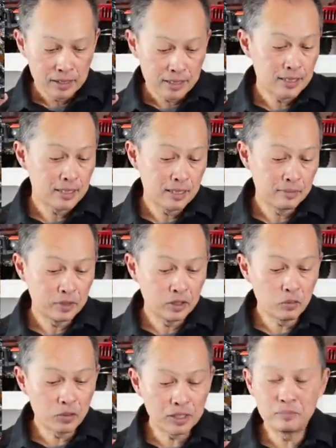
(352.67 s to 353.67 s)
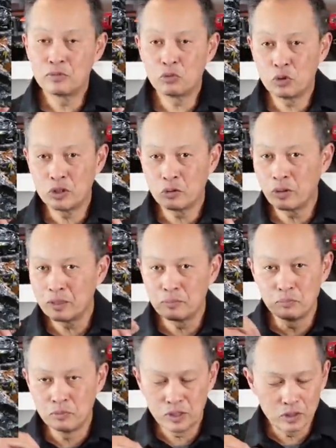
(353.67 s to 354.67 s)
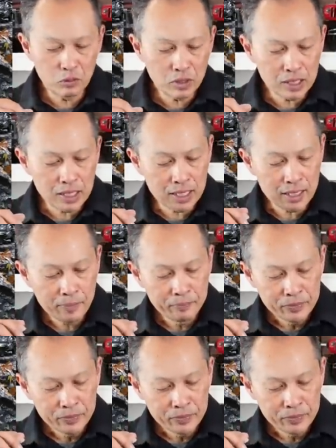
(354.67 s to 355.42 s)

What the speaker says: You don't wanna